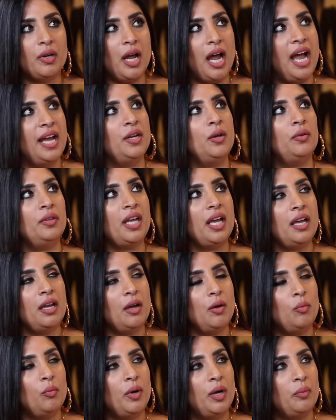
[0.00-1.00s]
I know
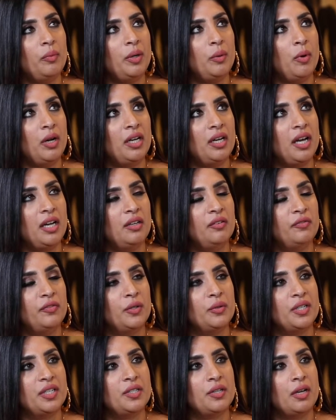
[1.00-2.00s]
that what we want to kind of
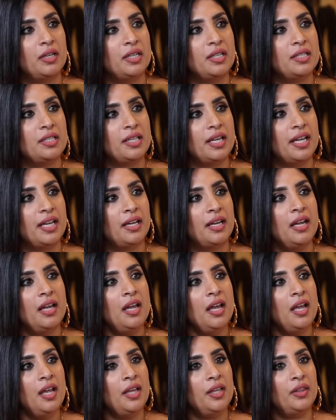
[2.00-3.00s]
focus on is like
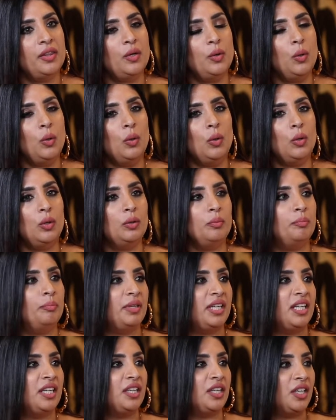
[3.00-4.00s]
the whole
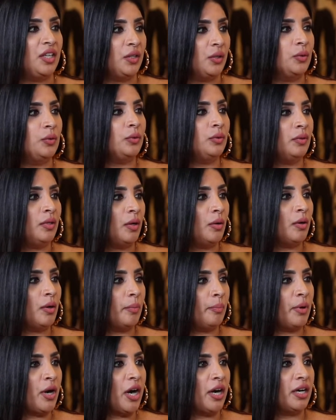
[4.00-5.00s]
be you
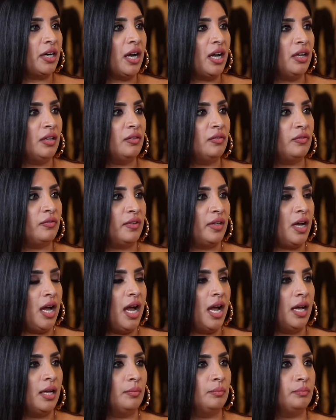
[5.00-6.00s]
part of
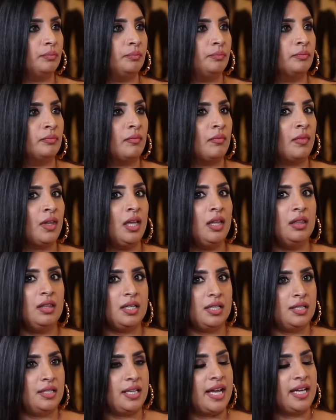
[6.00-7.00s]

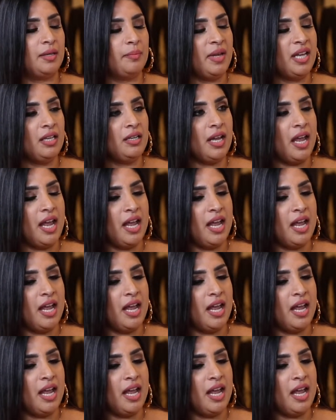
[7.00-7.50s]
this segment.